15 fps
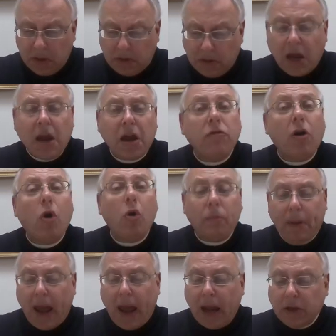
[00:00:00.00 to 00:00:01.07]
They roll
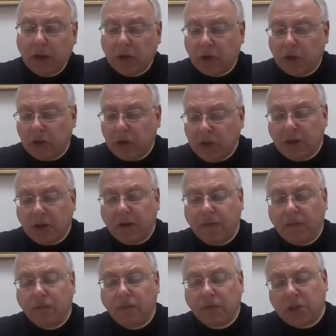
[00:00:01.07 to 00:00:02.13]
back the lid of
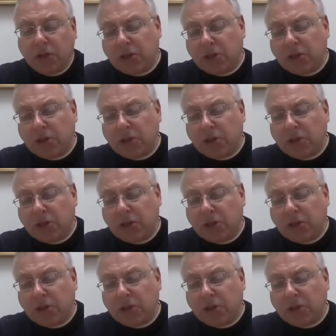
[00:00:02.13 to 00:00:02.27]
the